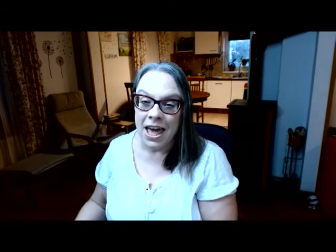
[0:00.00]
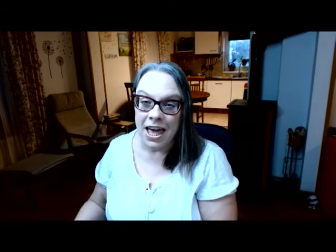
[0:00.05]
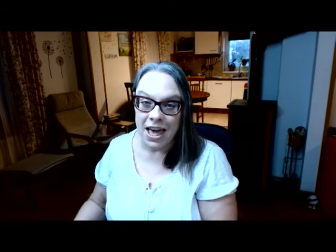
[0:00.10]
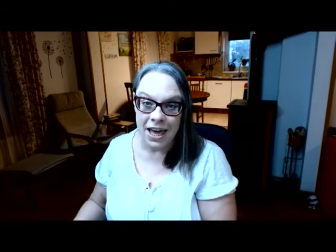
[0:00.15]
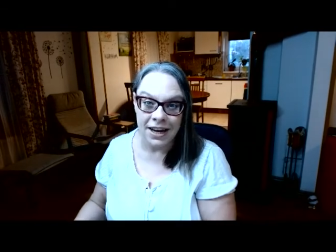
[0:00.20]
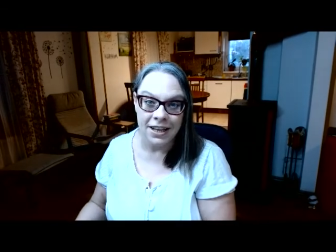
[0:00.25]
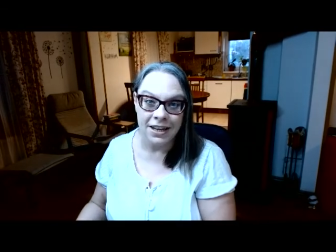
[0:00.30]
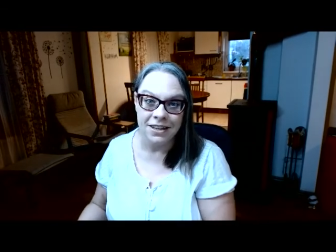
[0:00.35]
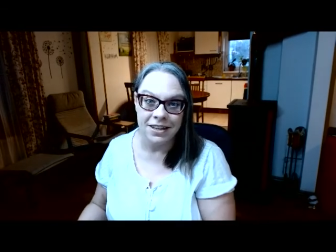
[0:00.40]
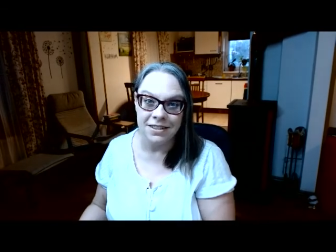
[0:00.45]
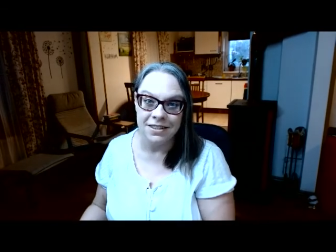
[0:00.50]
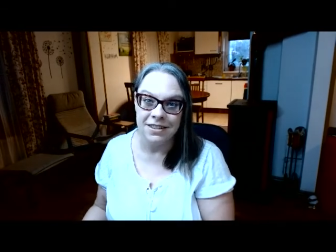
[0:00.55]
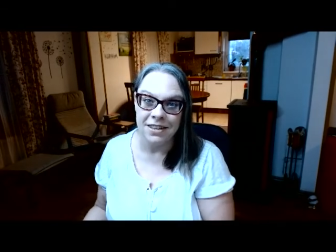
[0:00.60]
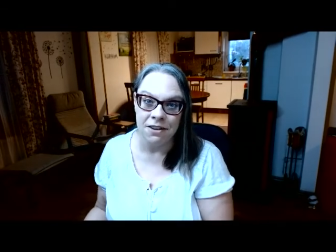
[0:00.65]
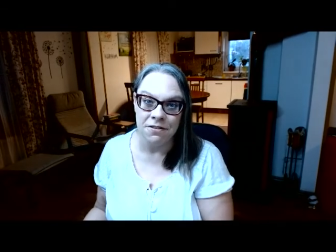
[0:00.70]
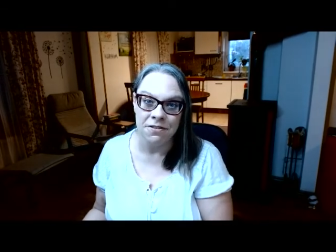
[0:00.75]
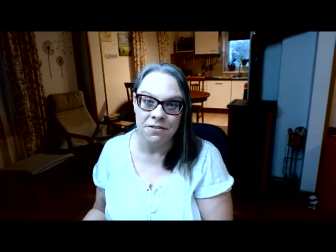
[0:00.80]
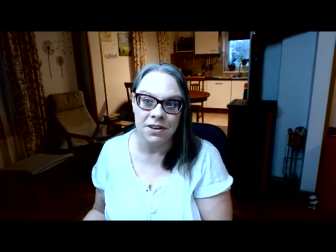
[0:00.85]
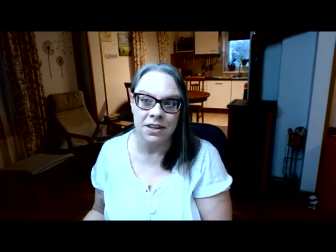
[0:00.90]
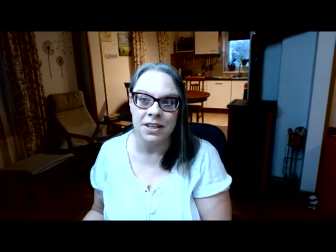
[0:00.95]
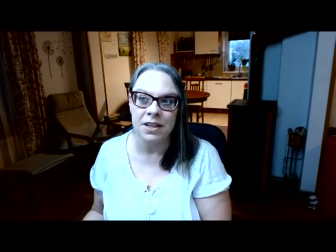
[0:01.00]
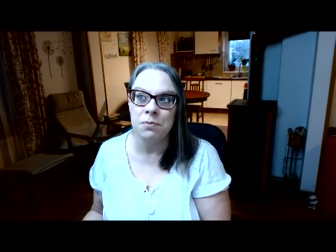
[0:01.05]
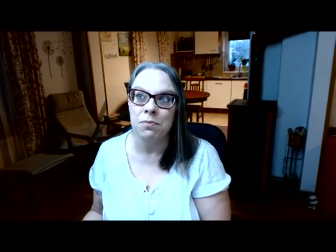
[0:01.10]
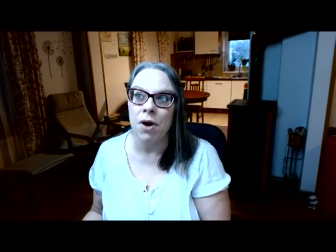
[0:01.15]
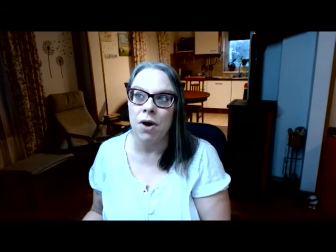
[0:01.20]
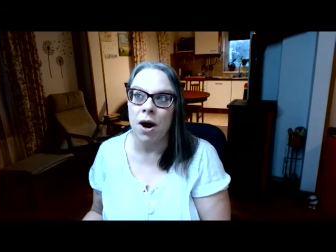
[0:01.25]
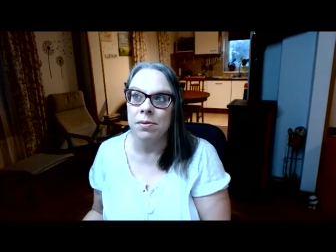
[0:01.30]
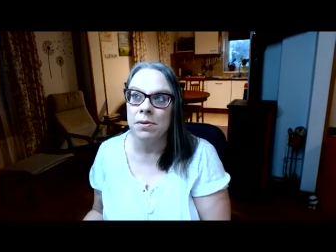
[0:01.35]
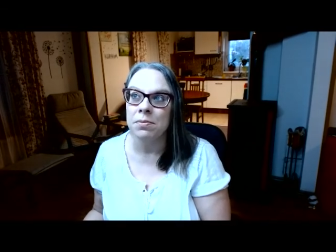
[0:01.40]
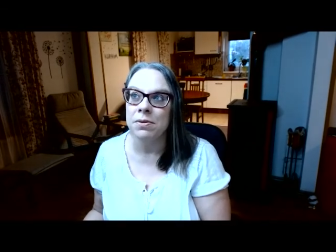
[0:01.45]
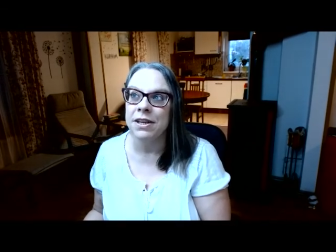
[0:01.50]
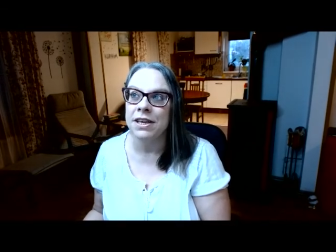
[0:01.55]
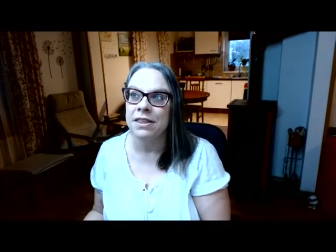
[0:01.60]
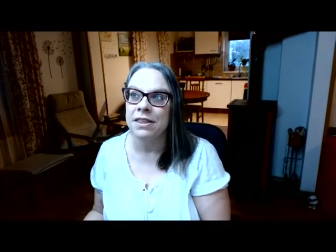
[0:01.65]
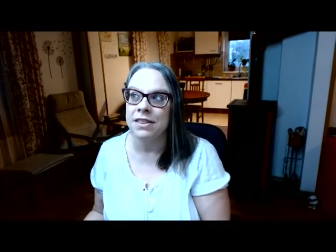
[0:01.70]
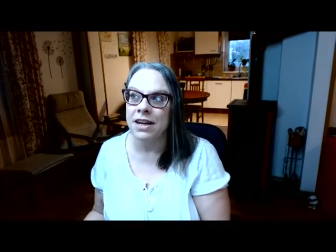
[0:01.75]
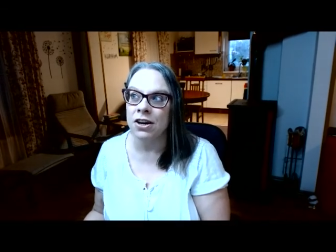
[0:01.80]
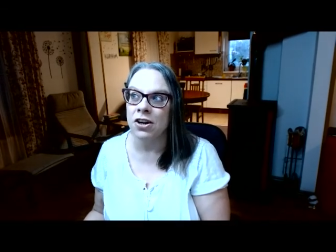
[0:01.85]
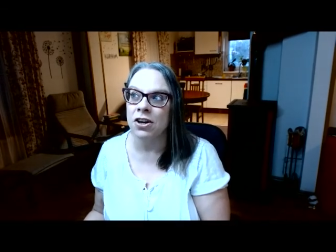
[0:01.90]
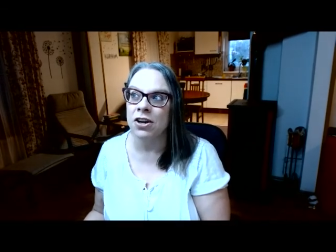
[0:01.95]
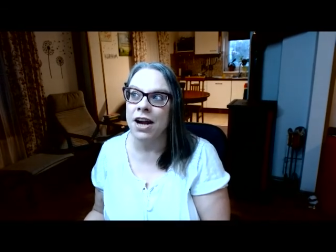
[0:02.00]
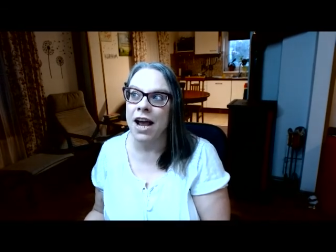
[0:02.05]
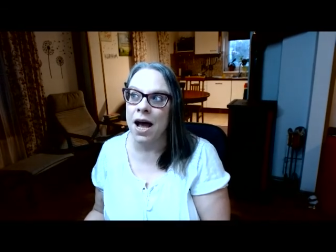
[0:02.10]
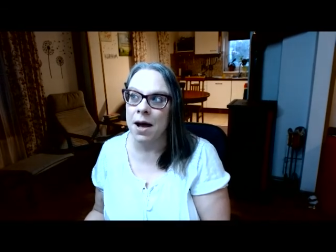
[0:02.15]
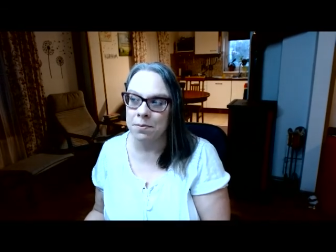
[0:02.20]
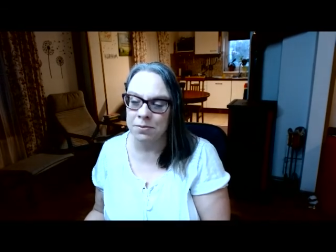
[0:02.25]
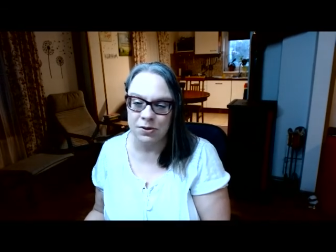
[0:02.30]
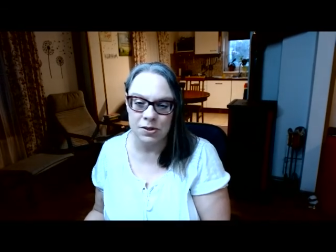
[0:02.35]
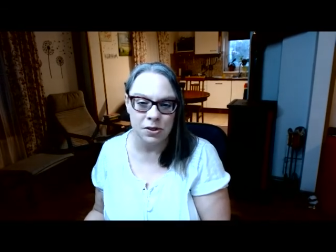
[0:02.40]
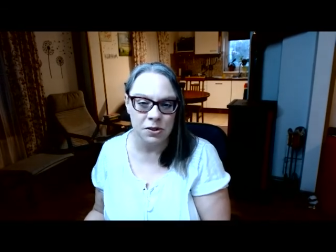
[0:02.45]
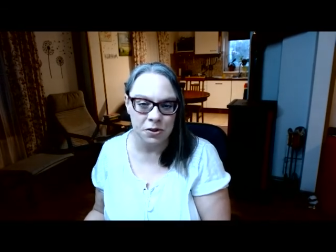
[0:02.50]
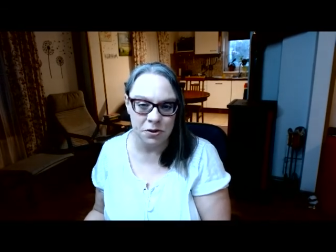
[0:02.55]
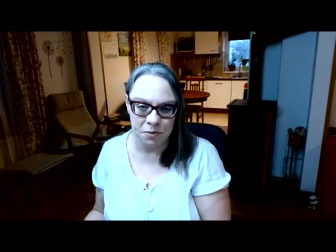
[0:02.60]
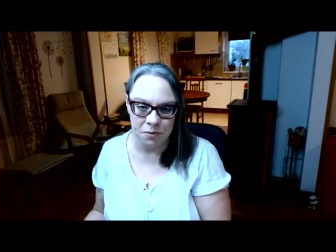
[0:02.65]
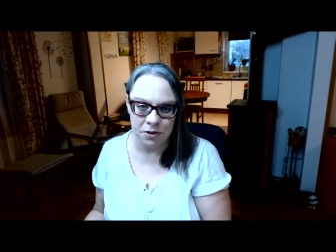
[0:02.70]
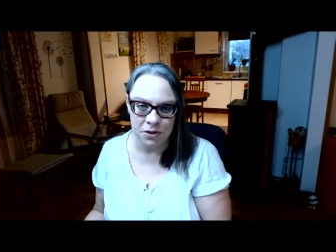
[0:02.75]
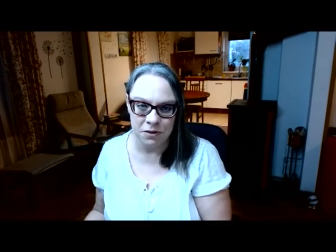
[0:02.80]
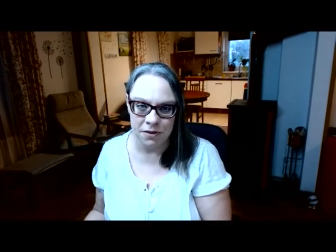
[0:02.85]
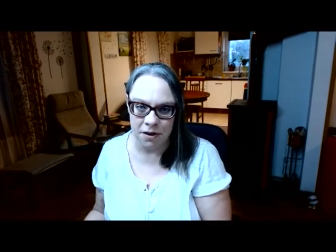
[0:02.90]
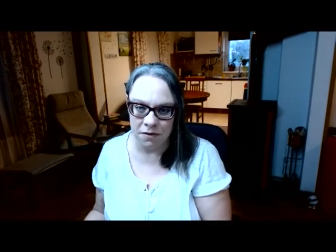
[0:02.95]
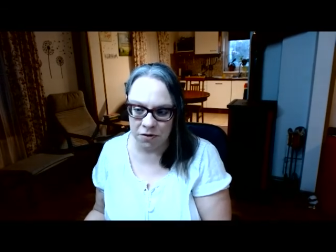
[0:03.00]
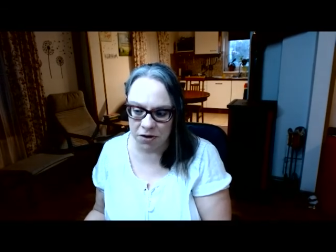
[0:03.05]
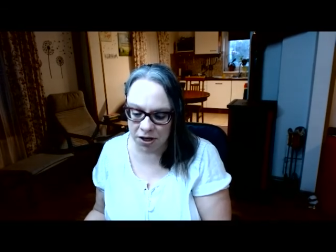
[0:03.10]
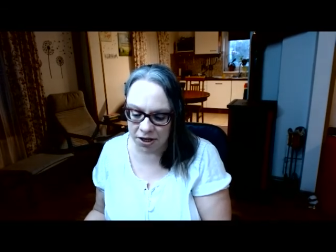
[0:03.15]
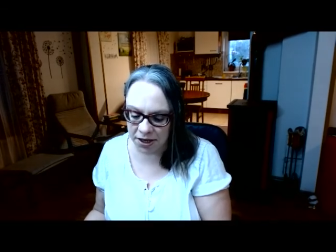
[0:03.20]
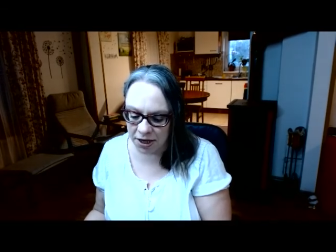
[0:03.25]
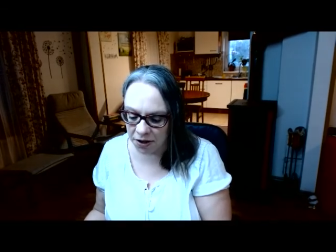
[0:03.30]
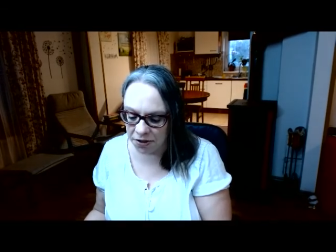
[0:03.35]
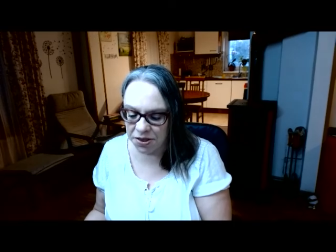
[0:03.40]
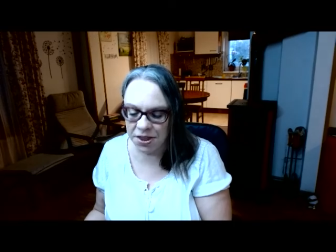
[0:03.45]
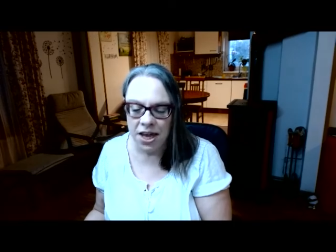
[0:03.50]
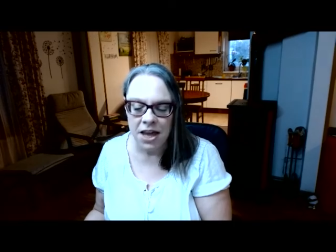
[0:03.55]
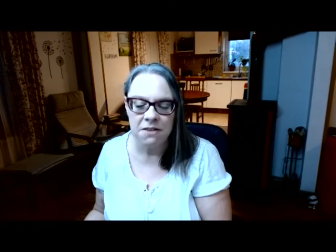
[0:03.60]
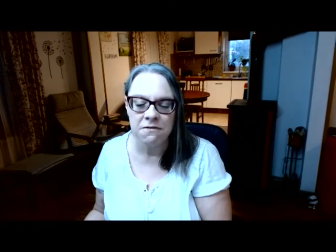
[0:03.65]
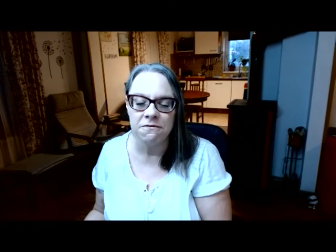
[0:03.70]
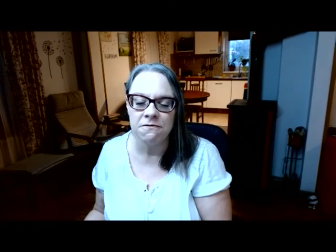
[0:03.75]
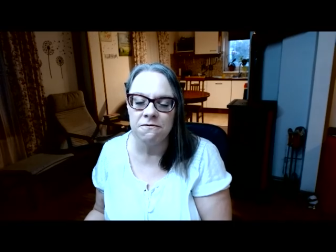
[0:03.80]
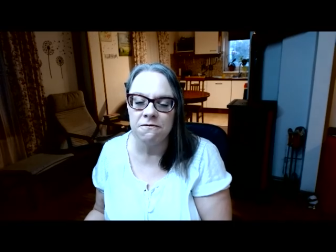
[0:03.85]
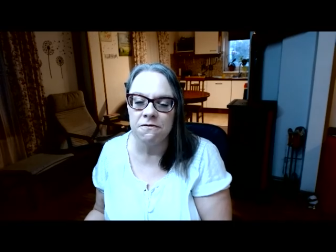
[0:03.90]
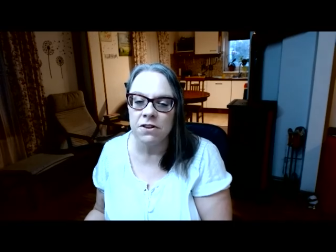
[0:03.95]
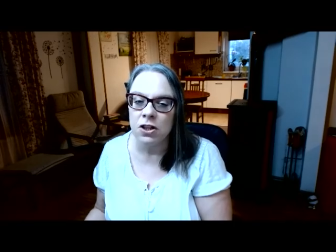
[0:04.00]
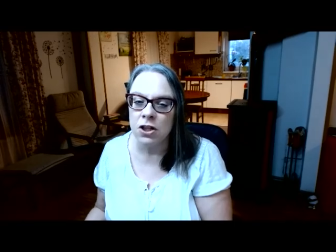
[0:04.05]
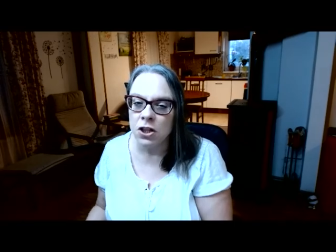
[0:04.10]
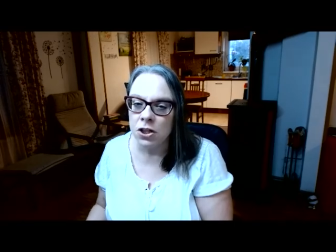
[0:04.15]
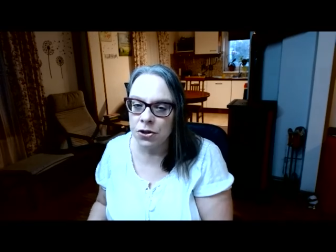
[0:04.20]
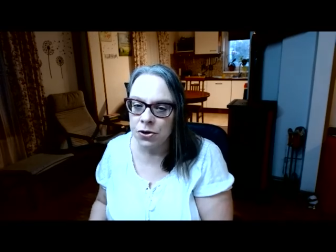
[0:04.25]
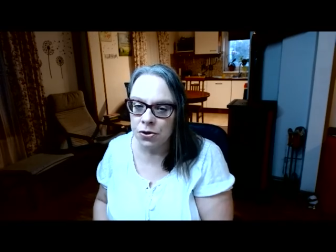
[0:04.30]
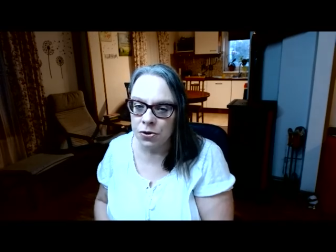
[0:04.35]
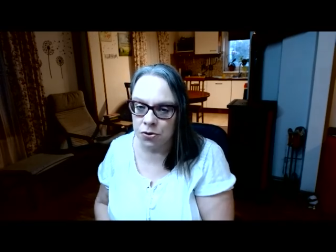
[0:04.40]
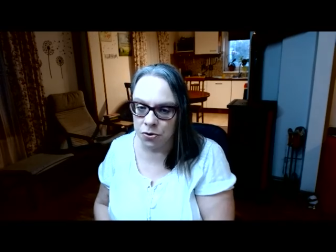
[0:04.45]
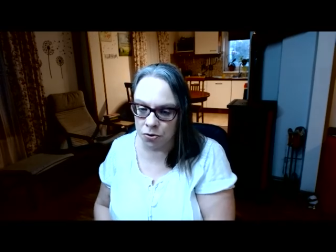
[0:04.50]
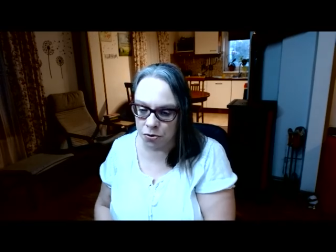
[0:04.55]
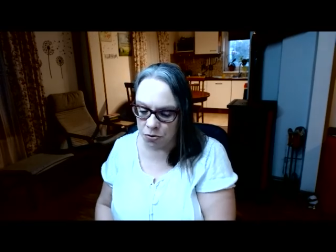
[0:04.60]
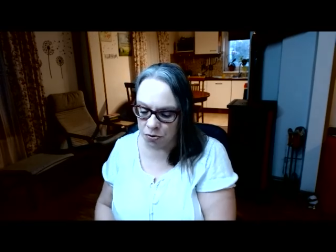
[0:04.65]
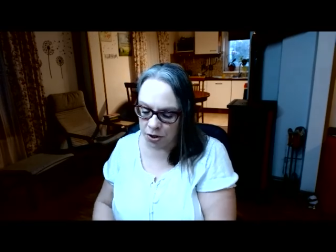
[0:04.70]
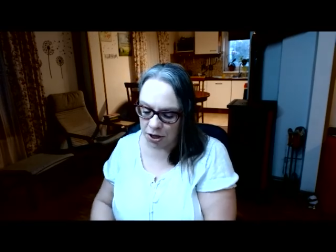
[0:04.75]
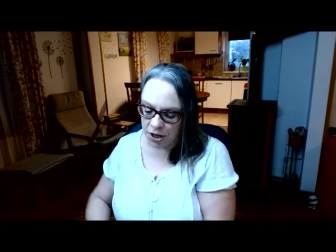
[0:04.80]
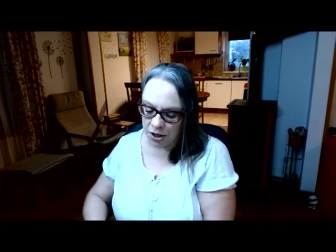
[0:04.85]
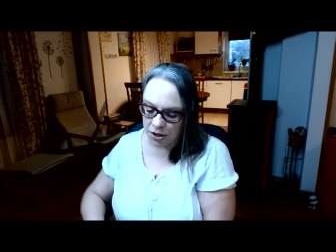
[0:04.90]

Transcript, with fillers: and it is definitely probably their absolute most favorite. Now, they flew